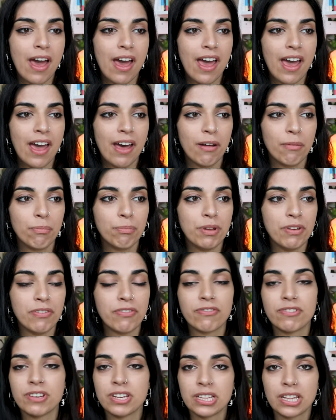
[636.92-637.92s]
help me
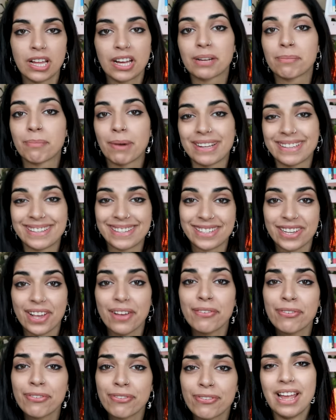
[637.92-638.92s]
feel like
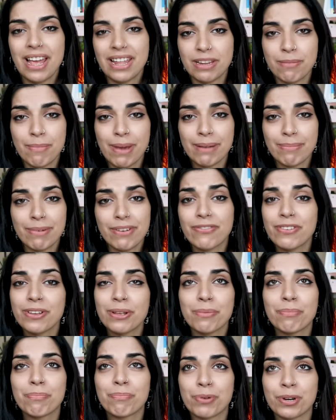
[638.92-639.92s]
myself and they make me
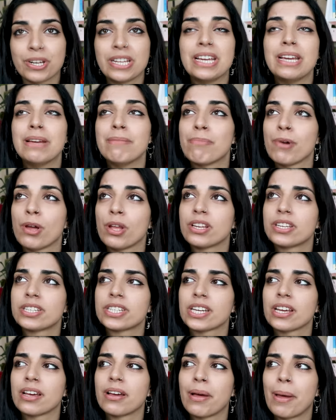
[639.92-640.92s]
feel pretty
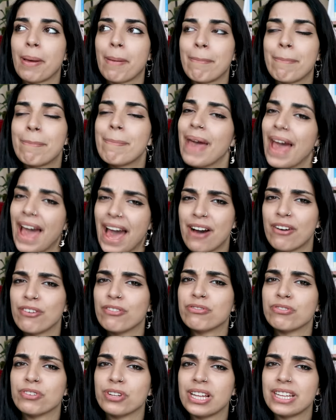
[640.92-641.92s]
but
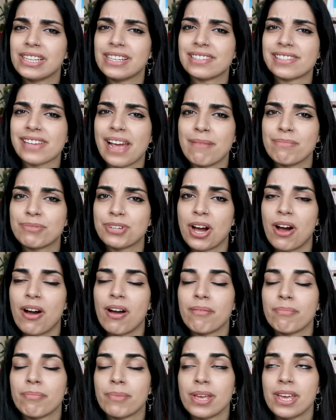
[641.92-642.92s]
powerful at the same
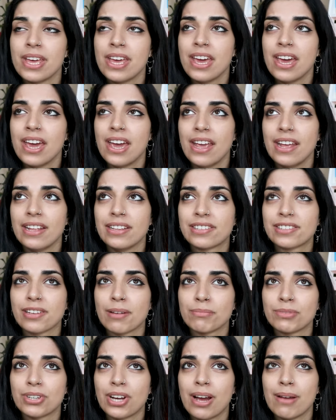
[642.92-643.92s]
time. And
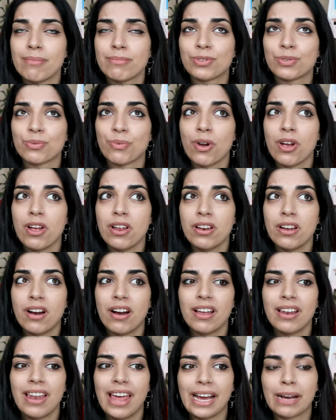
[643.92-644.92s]
sometimes when
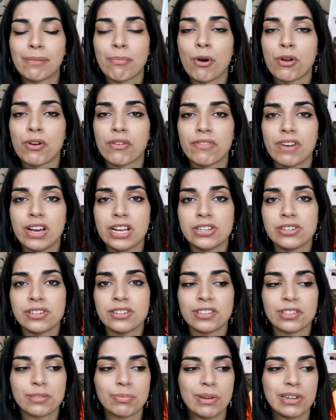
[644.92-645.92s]
I lack
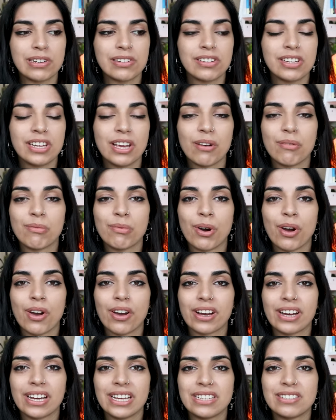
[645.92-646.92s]
motivation, especially at
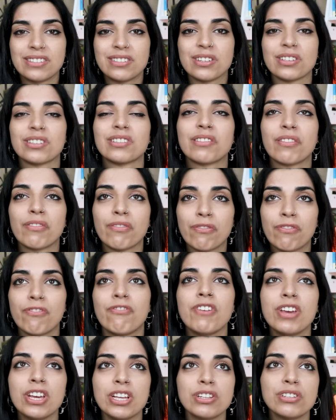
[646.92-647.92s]
work, it just
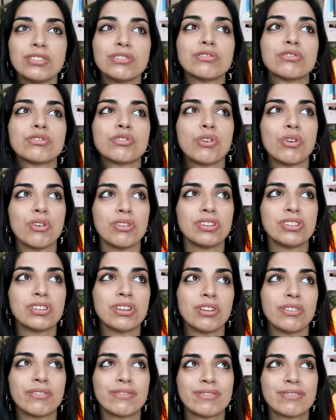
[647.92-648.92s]
feels good
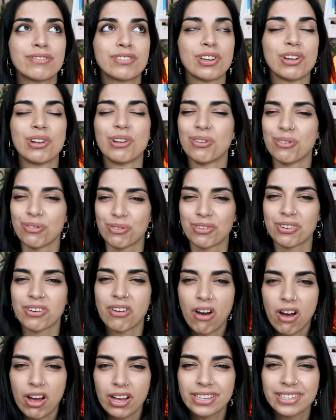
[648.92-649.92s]
to to look
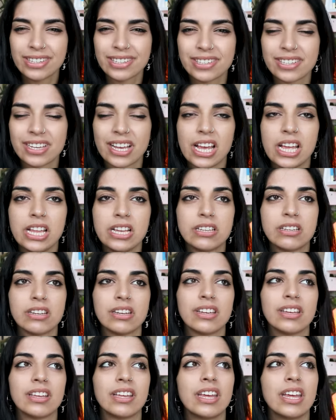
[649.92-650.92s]
nice and
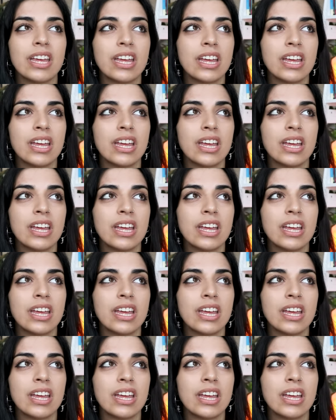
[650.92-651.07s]
to